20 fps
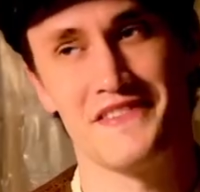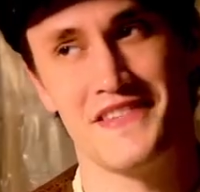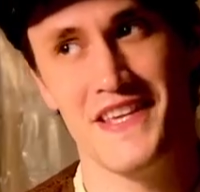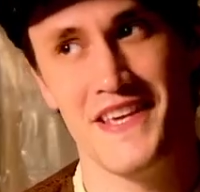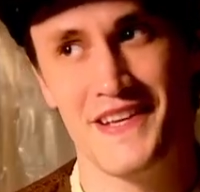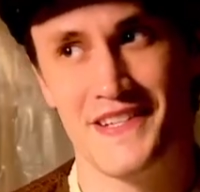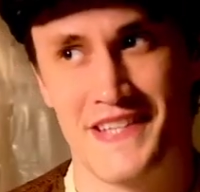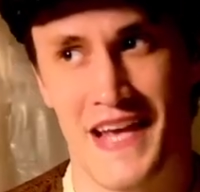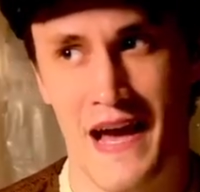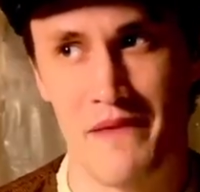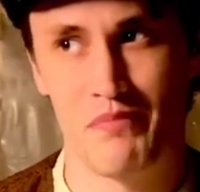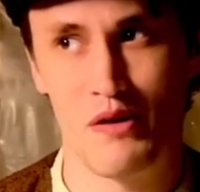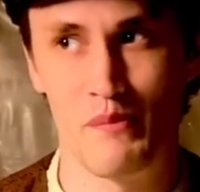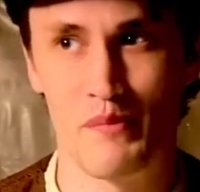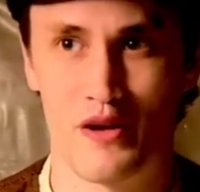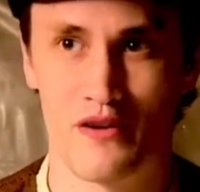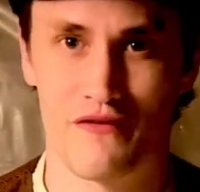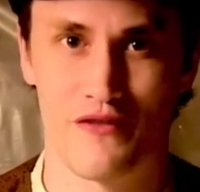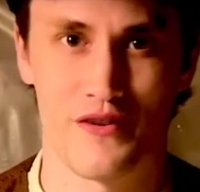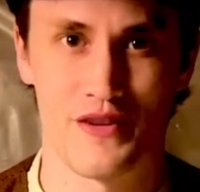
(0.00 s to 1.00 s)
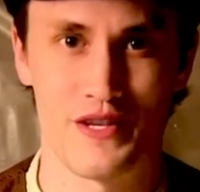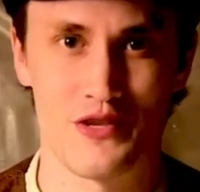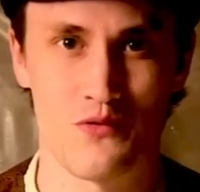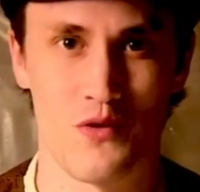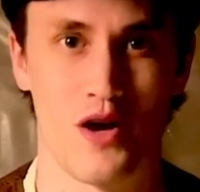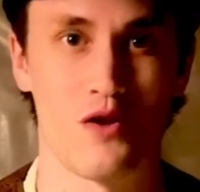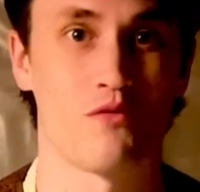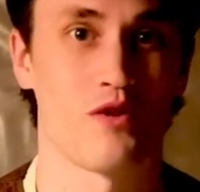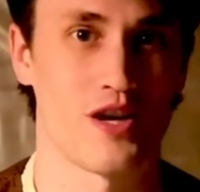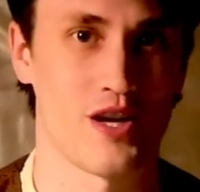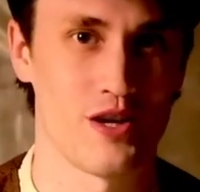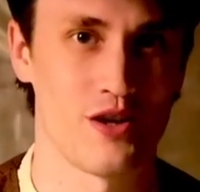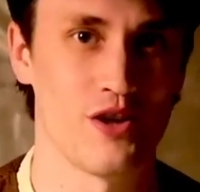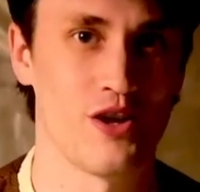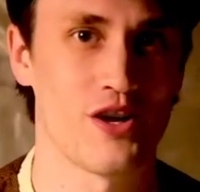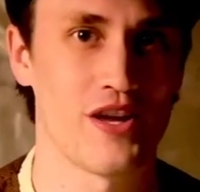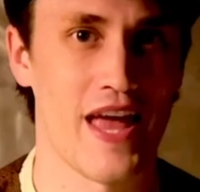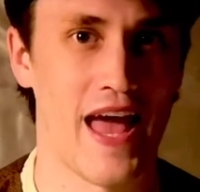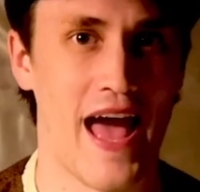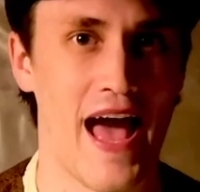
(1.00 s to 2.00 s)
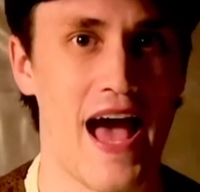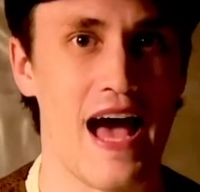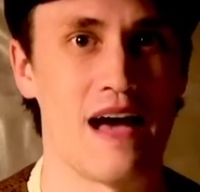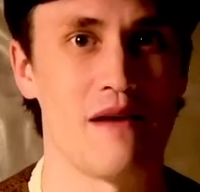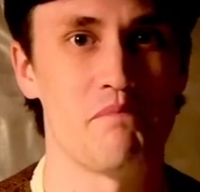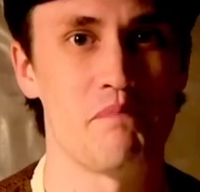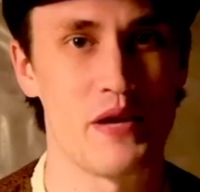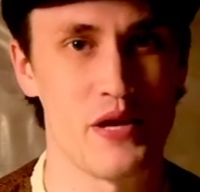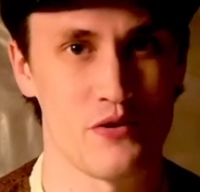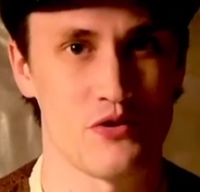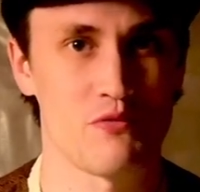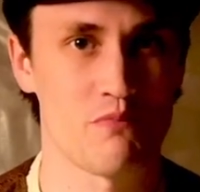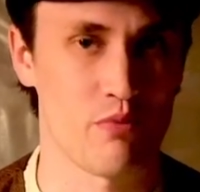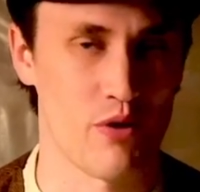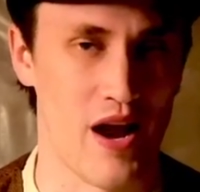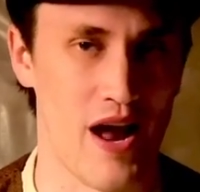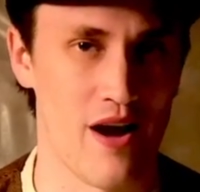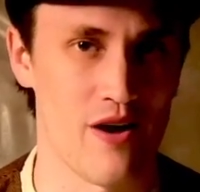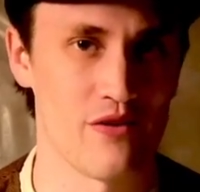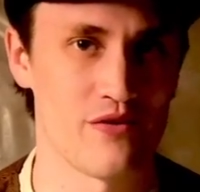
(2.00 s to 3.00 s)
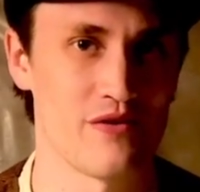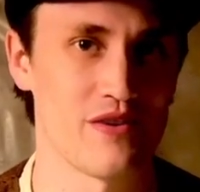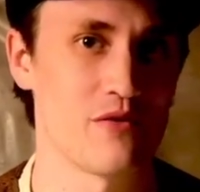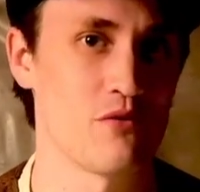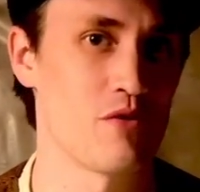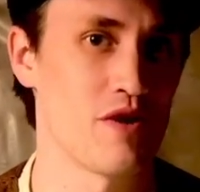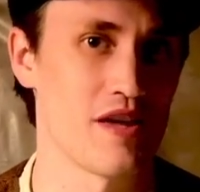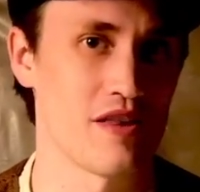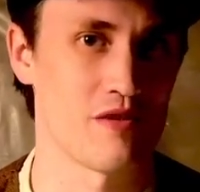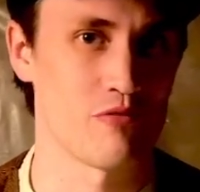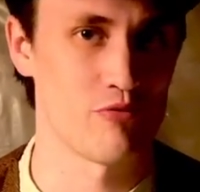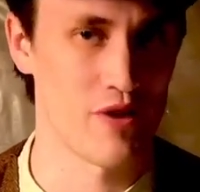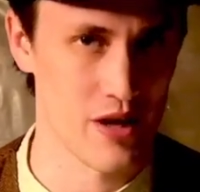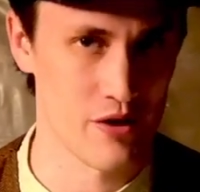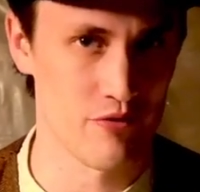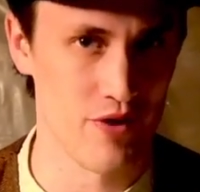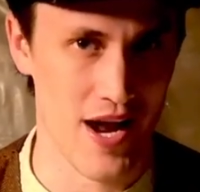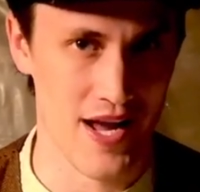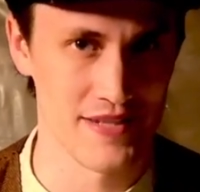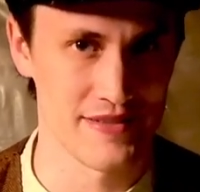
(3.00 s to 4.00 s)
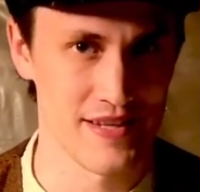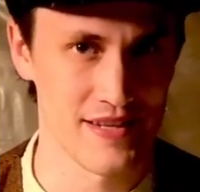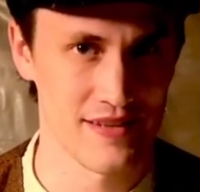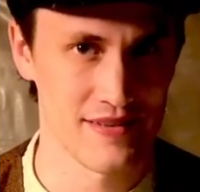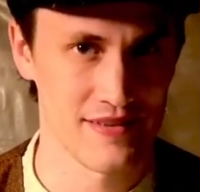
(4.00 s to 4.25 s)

the example book for this one, we're going to look at Pierce Brown with Red Rising.